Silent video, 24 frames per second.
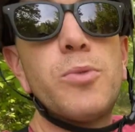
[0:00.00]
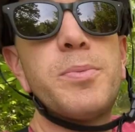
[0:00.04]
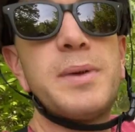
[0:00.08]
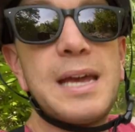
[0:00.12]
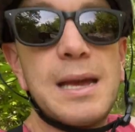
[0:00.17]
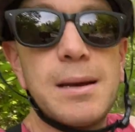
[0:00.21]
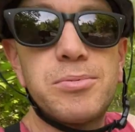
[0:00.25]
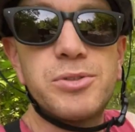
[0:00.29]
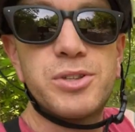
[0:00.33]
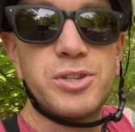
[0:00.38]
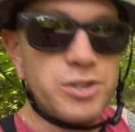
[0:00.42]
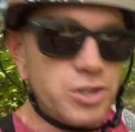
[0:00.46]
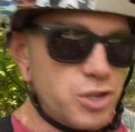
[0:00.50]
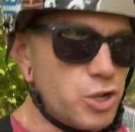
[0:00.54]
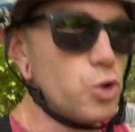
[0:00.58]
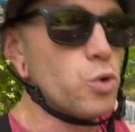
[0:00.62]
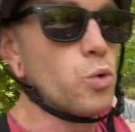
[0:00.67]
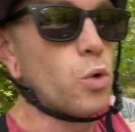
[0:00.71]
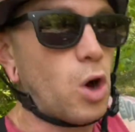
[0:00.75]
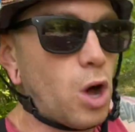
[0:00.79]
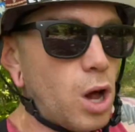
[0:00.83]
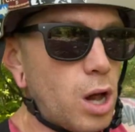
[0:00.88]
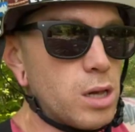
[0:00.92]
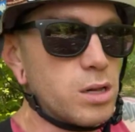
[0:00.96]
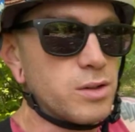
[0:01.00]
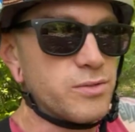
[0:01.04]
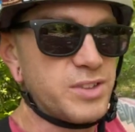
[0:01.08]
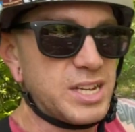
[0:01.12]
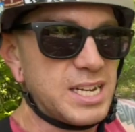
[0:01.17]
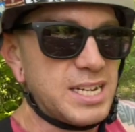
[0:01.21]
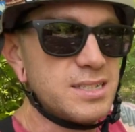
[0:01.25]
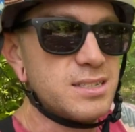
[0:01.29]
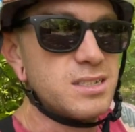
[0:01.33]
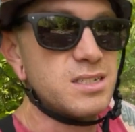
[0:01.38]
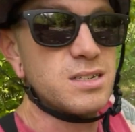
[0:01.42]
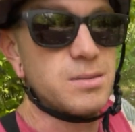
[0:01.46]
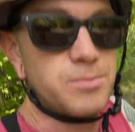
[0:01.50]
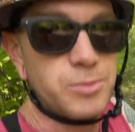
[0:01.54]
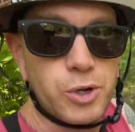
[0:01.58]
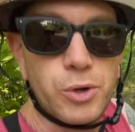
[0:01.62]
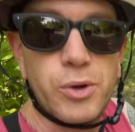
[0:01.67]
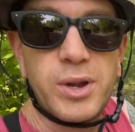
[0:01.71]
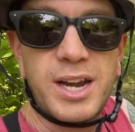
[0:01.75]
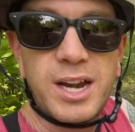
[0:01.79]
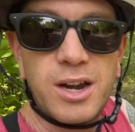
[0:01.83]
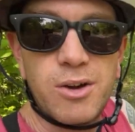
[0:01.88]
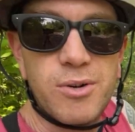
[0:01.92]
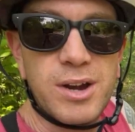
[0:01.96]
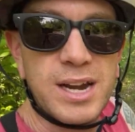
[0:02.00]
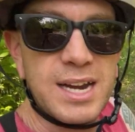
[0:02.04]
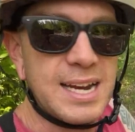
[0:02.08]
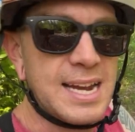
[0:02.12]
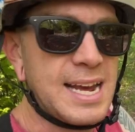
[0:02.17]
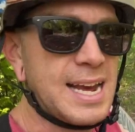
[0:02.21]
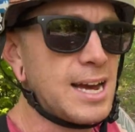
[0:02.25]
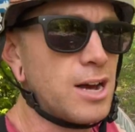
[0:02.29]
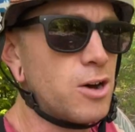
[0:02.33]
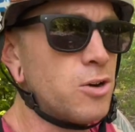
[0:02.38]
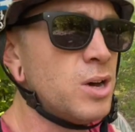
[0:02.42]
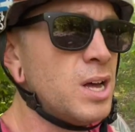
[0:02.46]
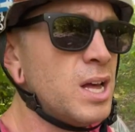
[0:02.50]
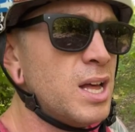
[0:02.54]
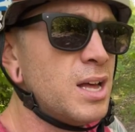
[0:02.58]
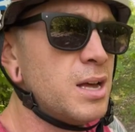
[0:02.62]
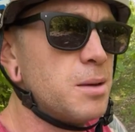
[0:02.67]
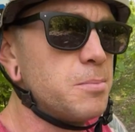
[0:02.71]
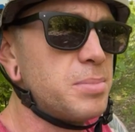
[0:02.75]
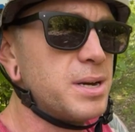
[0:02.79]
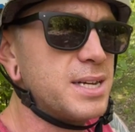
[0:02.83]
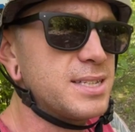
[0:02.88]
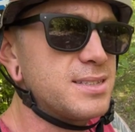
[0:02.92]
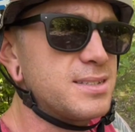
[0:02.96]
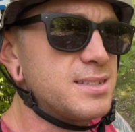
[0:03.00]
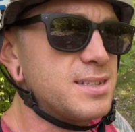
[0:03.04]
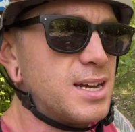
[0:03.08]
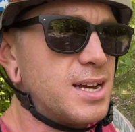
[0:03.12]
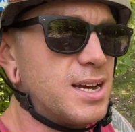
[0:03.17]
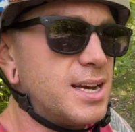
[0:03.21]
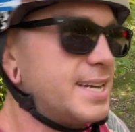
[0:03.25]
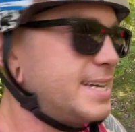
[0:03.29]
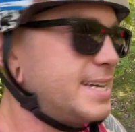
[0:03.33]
be able to do all of this. I'm doing it right now, but uh,